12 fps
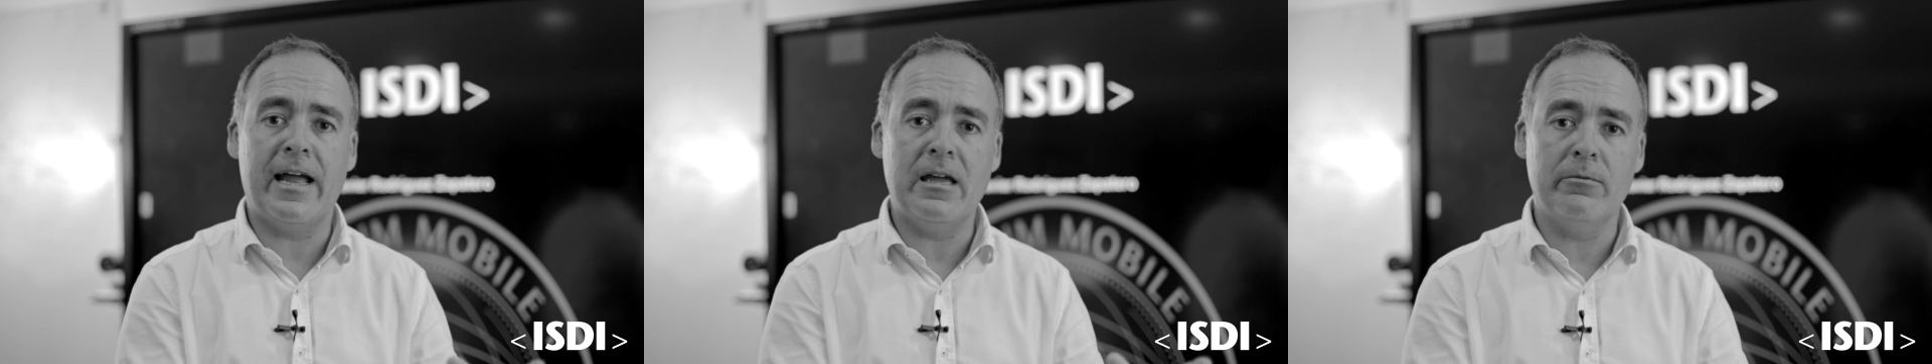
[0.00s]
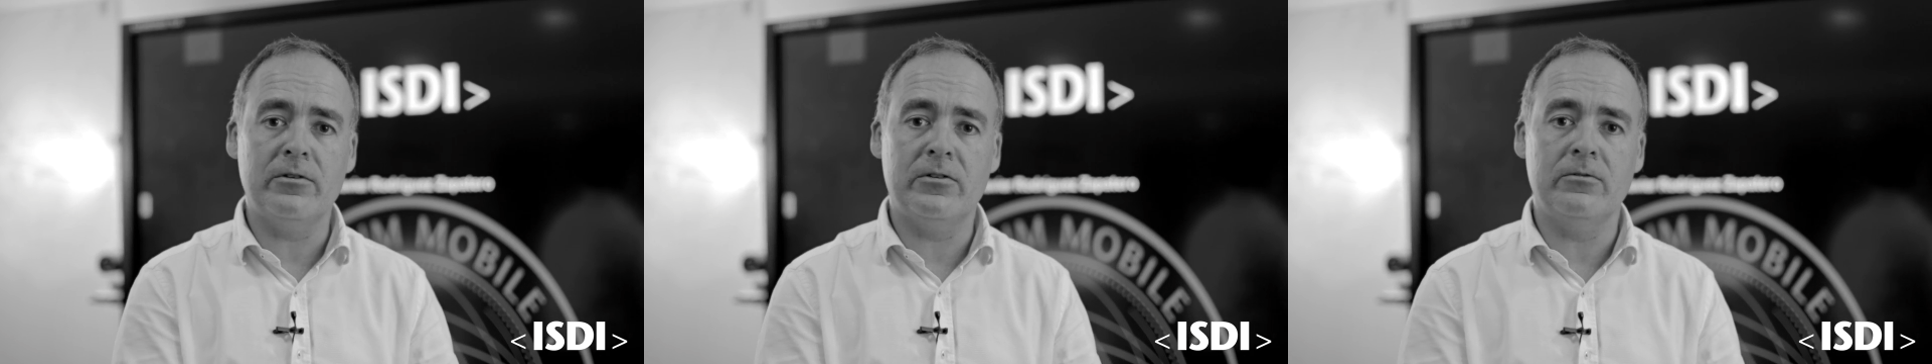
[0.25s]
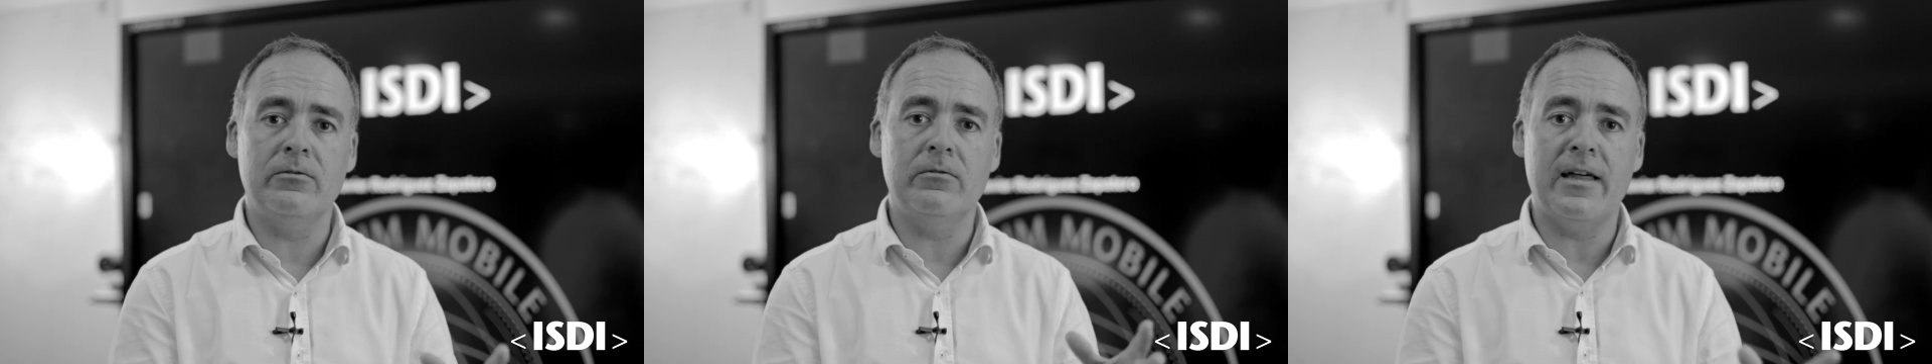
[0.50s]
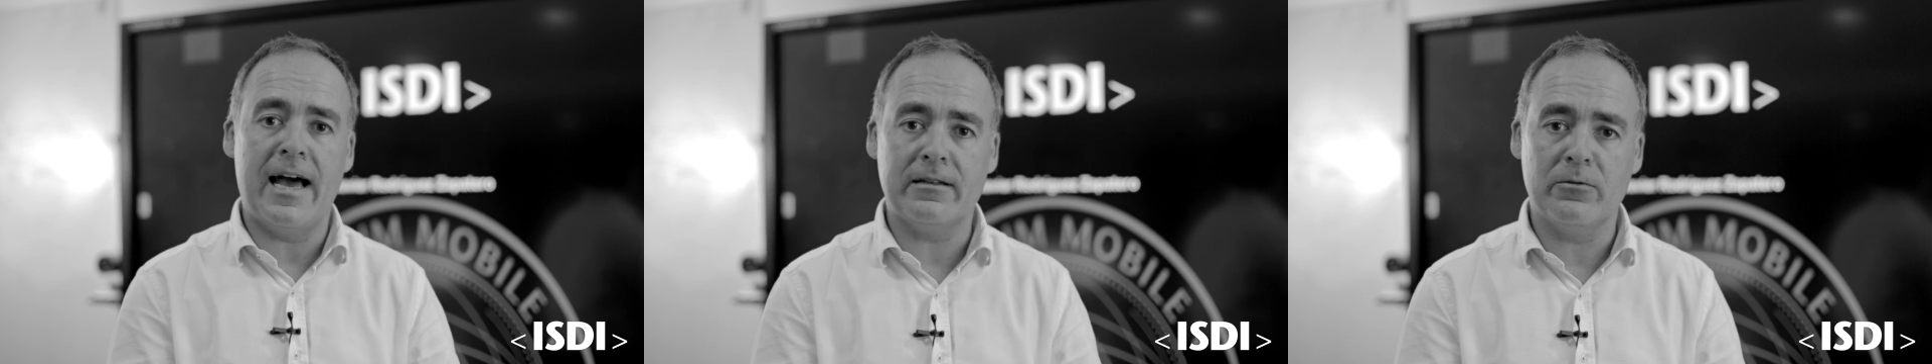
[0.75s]
able to do
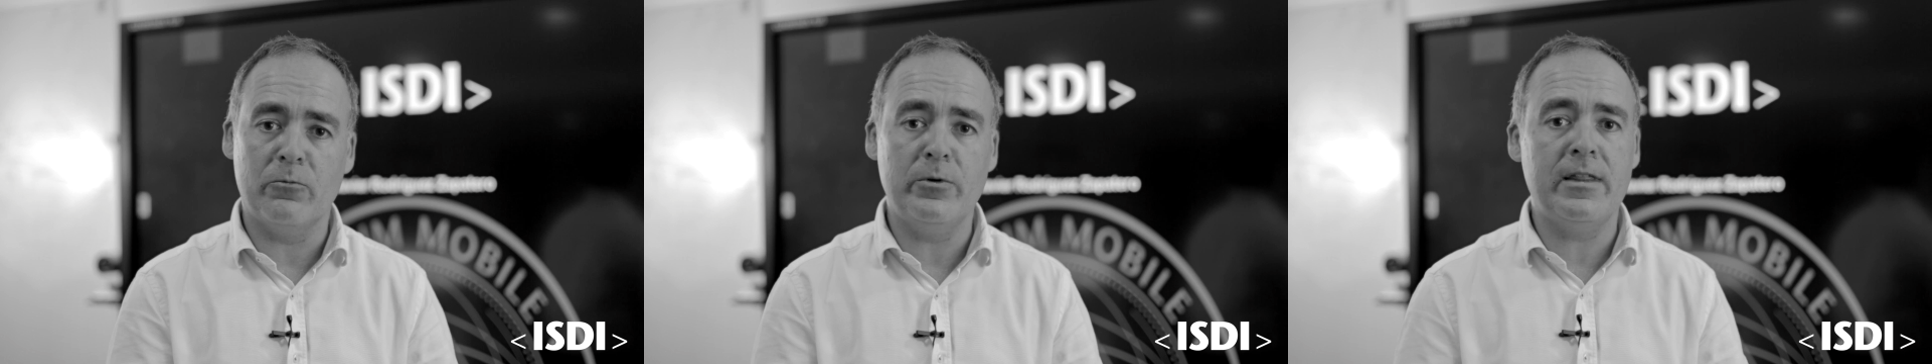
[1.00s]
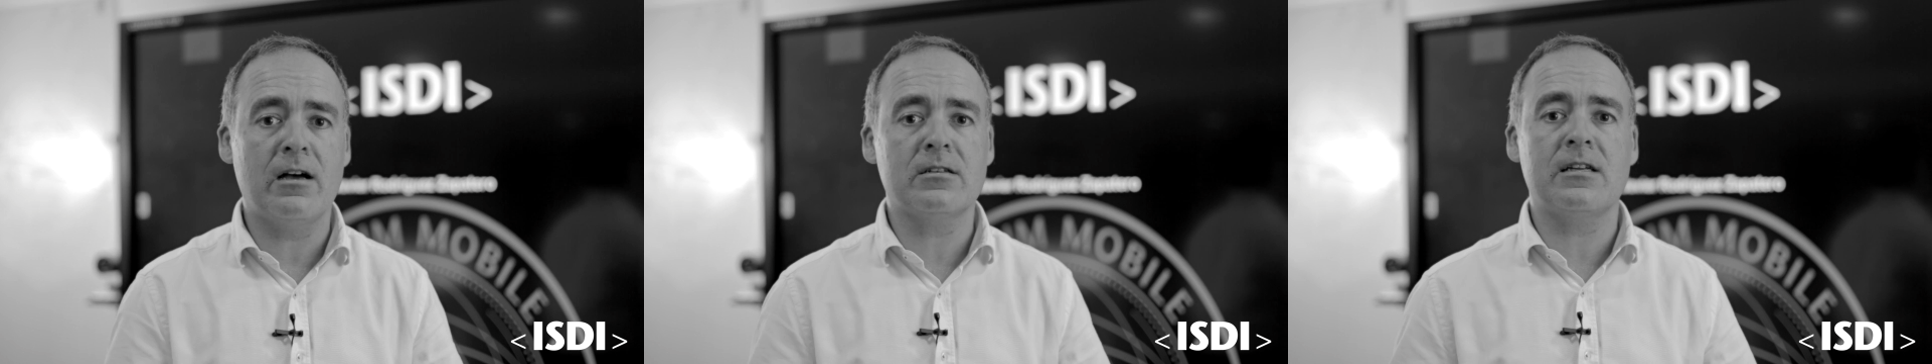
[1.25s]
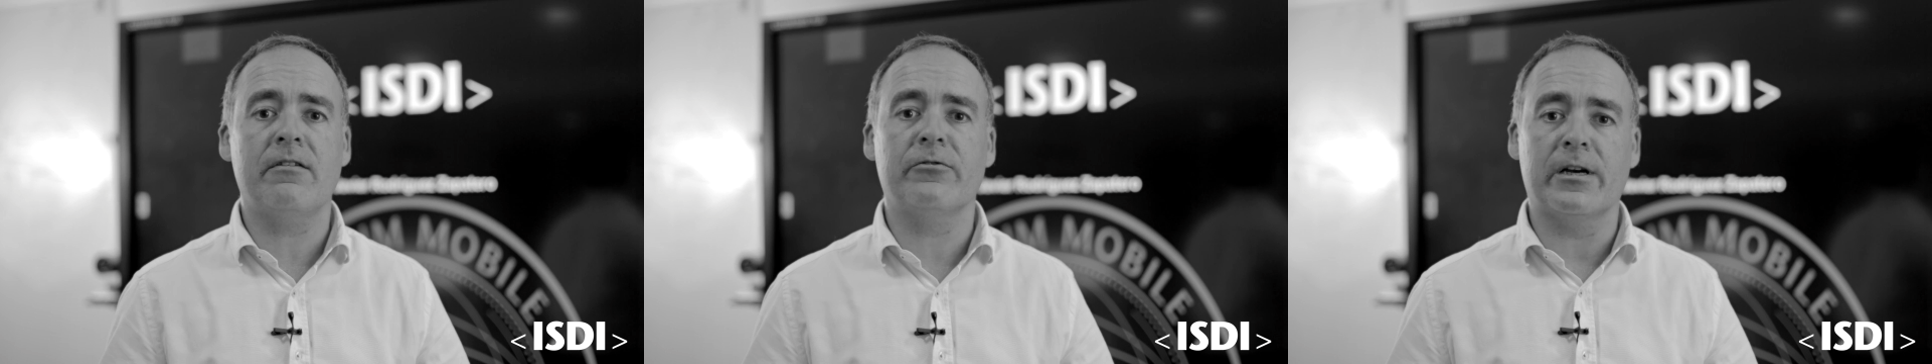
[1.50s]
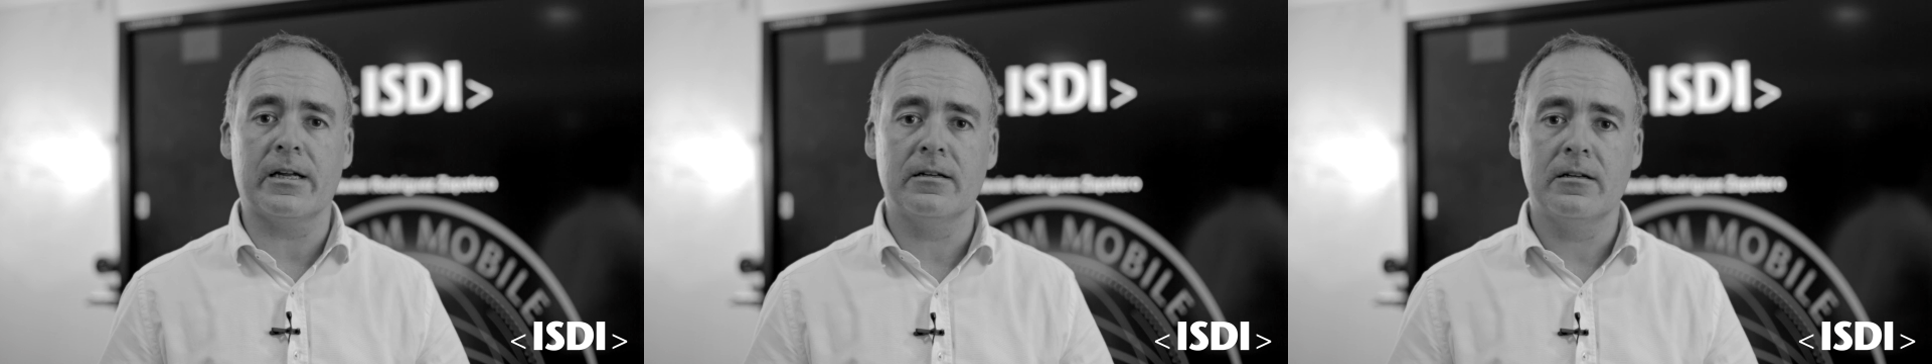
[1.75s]
that without
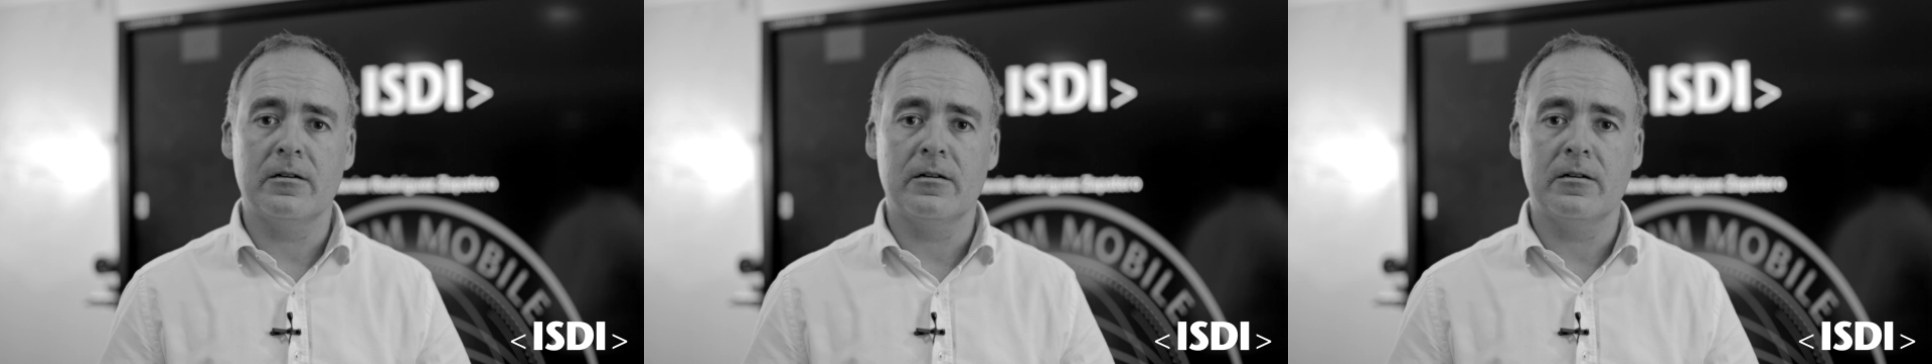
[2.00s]
suffering,